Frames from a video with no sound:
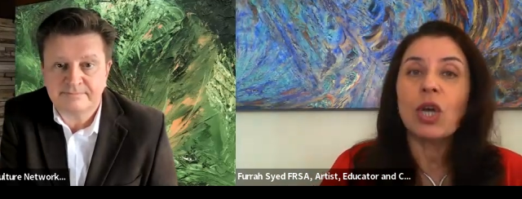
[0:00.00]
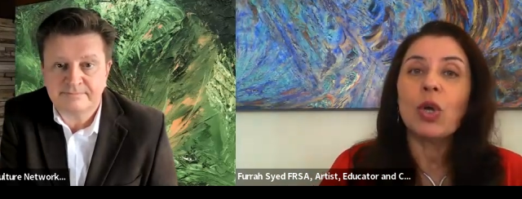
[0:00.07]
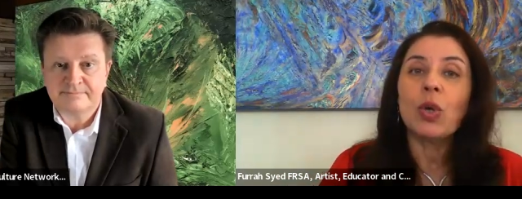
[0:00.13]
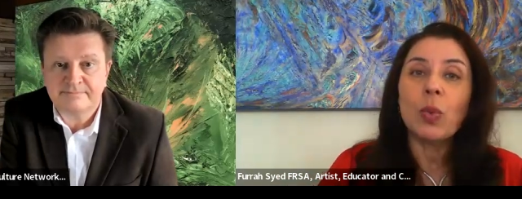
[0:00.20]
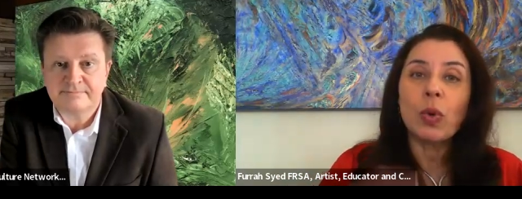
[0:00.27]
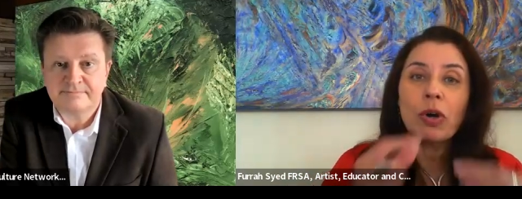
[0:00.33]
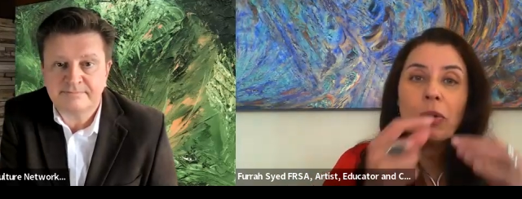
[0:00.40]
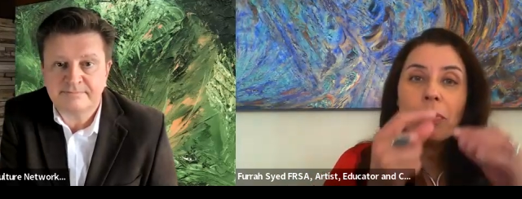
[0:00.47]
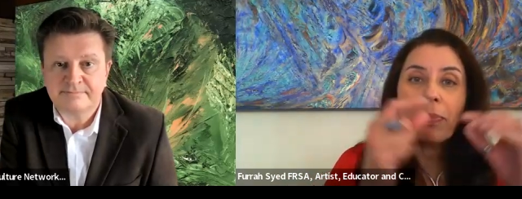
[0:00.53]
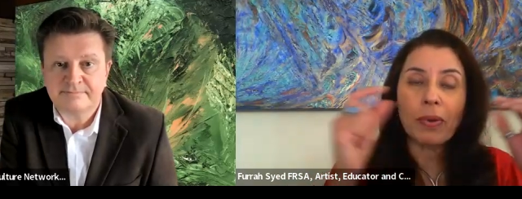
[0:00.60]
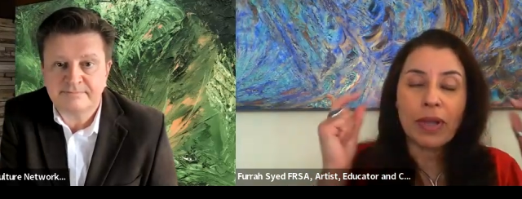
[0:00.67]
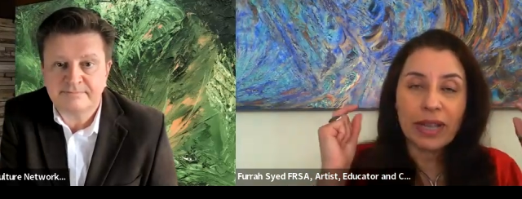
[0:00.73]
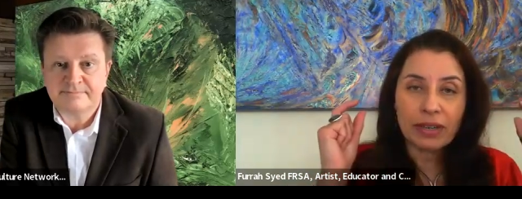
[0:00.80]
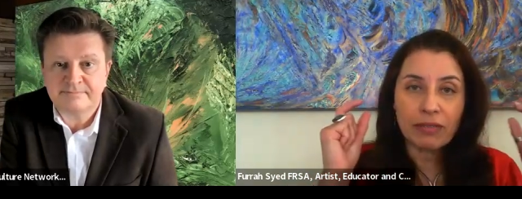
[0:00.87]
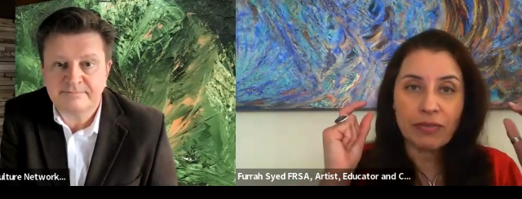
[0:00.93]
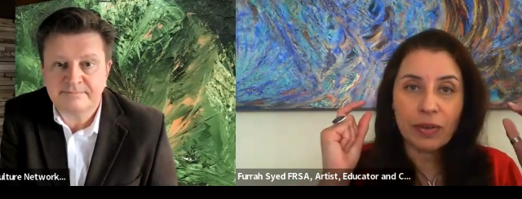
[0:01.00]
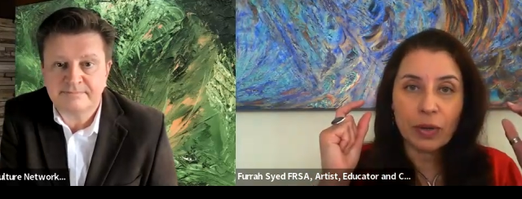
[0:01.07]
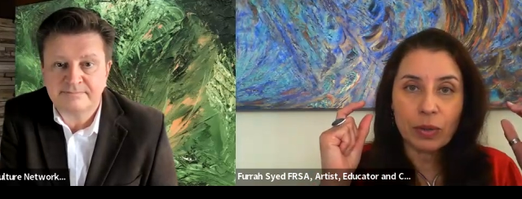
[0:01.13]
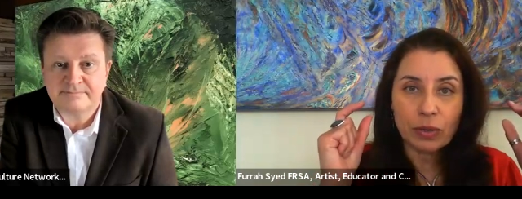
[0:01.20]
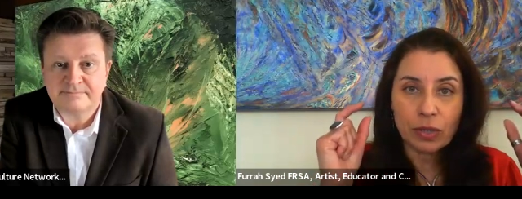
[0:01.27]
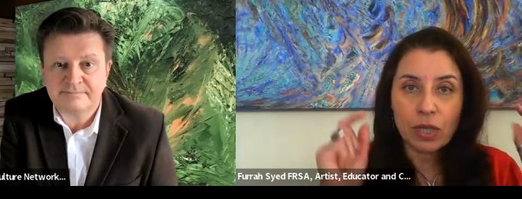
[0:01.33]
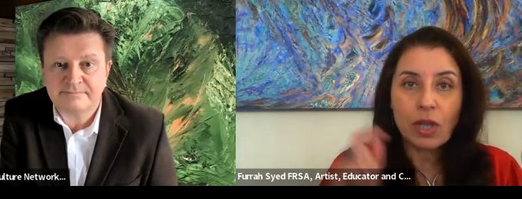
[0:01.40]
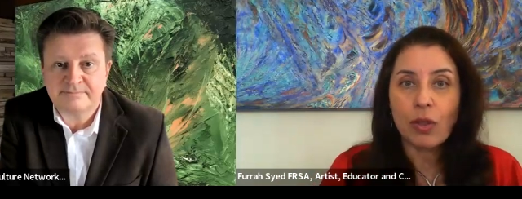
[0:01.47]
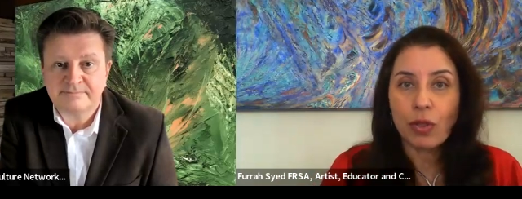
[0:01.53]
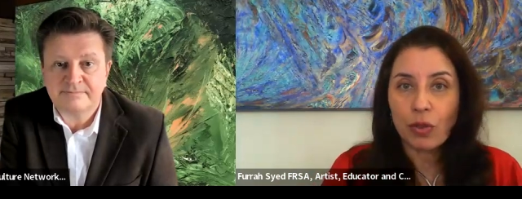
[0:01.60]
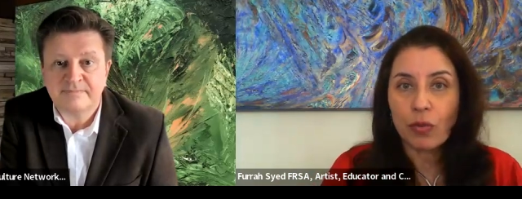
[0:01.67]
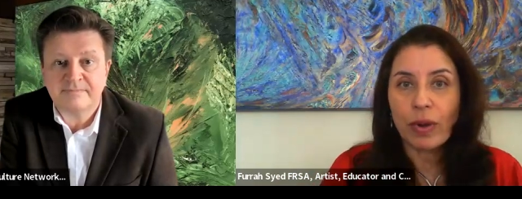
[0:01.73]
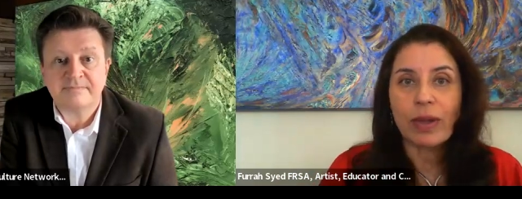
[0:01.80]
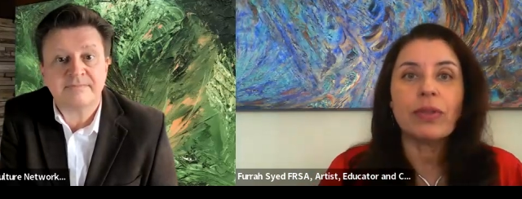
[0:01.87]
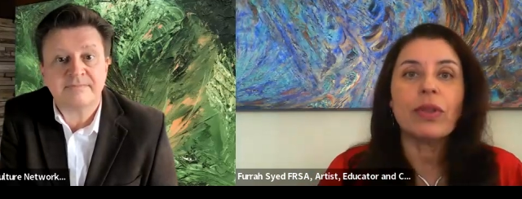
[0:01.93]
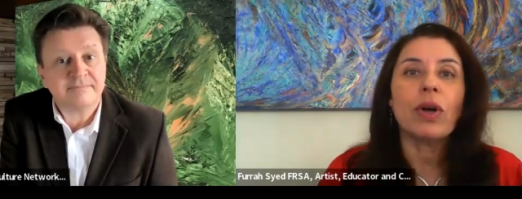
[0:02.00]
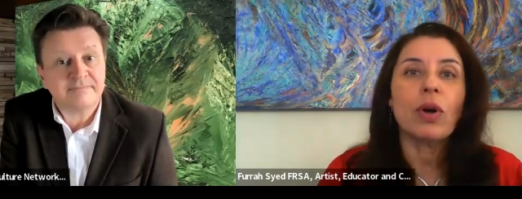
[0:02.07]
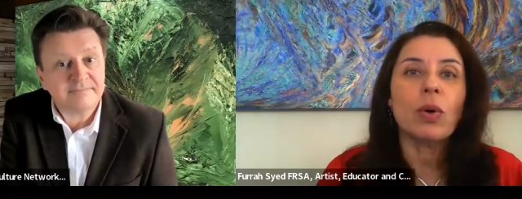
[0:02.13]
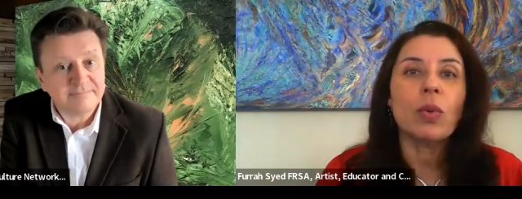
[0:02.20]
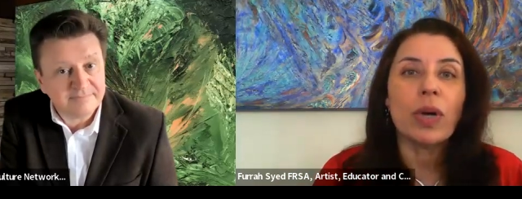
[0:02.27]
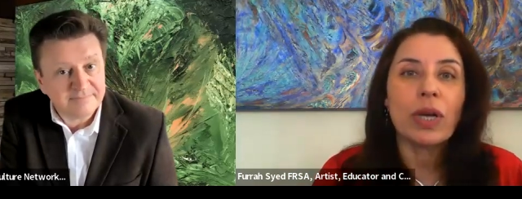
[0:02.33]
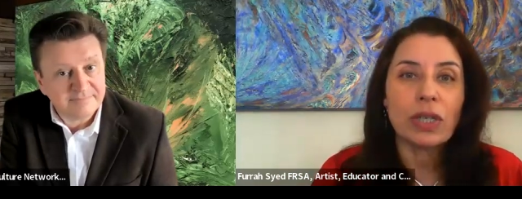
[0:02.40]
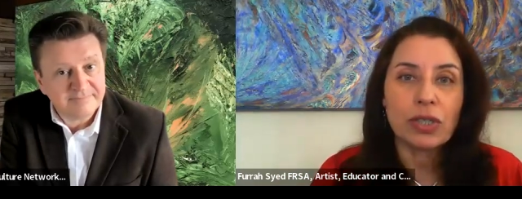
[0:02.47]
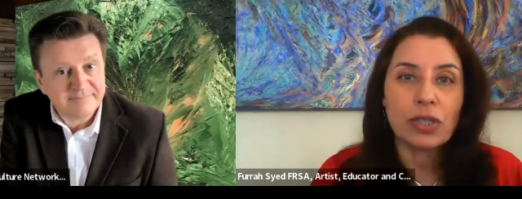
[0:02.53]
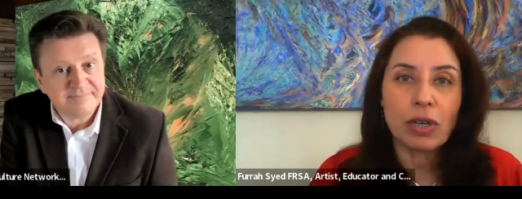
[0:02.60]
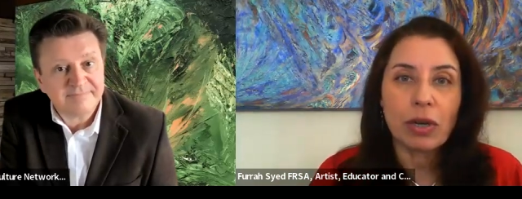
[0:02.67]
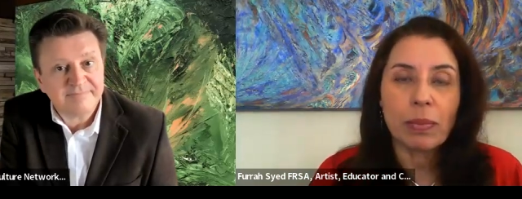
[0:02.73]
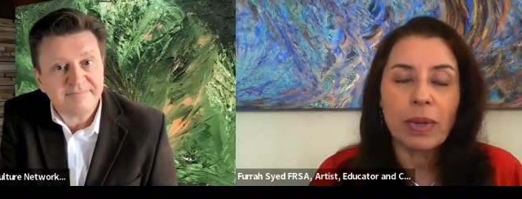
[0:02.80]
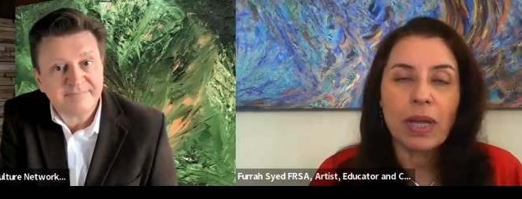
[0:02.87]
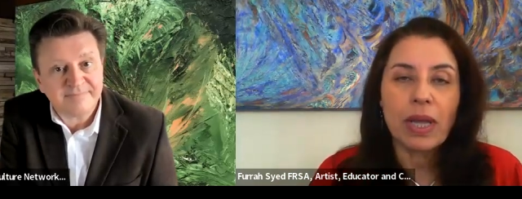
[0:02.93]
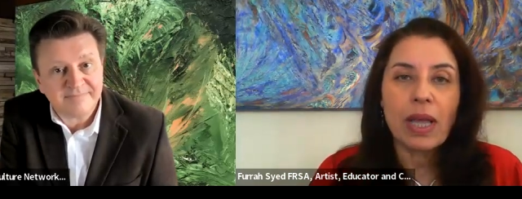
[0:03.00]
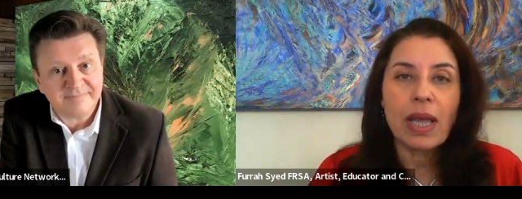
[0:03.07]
Speaker 1: who wore a blindfold throughout the whole workshop.